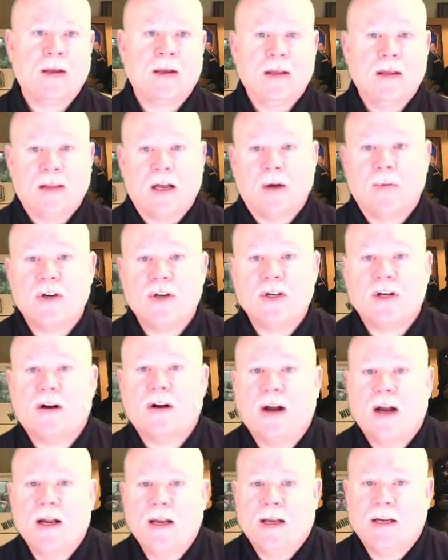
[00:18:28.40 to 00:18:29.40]
There we share
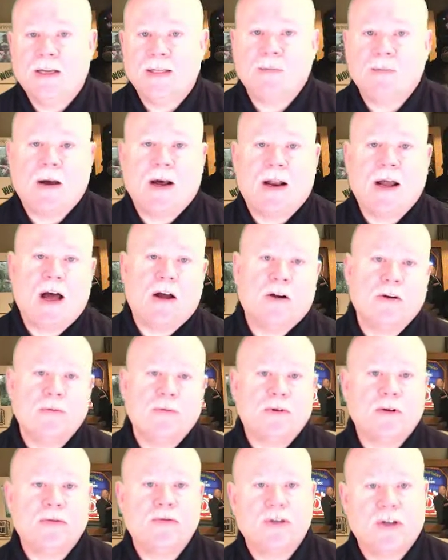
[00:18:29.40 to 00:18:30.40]
ideas about how to
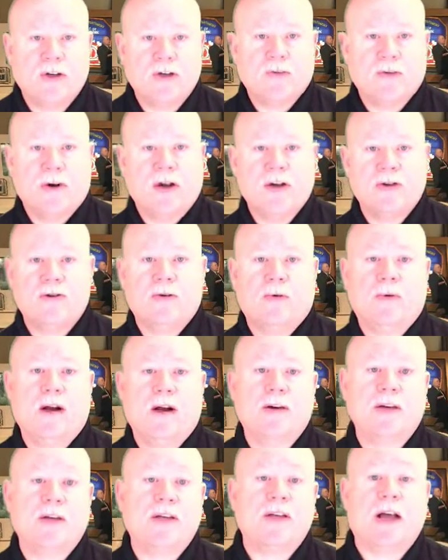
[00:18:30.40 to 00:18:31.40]
improve situation
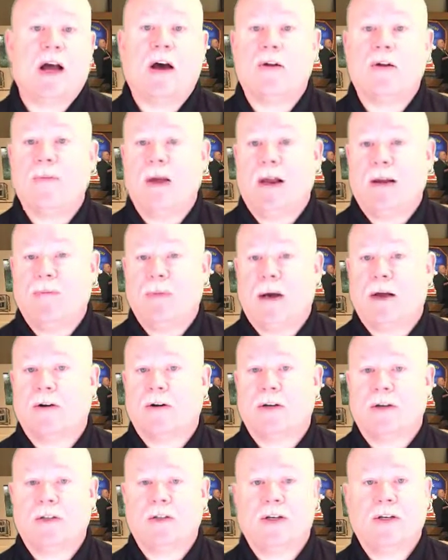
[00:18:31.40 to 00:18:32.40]
awareness, how to make better
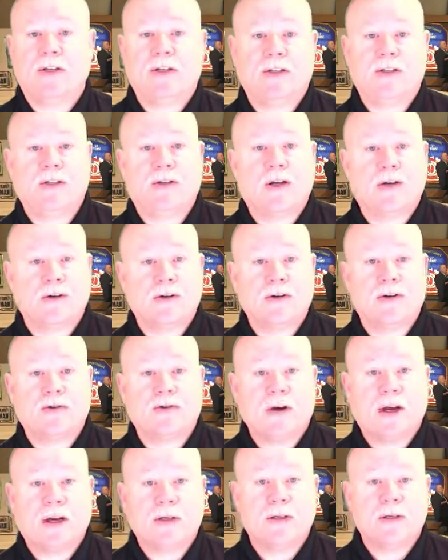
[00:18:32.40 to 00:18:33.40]
decisions under
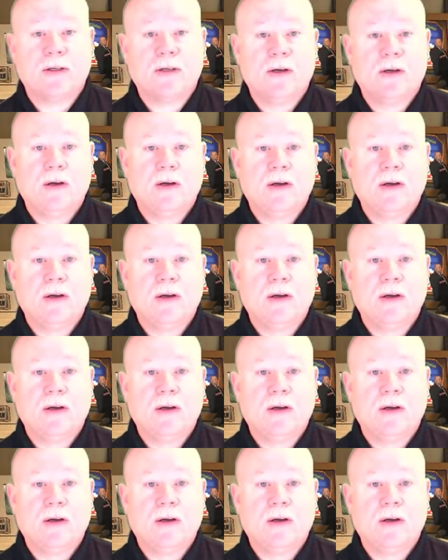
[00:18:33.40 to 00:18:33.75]
stress,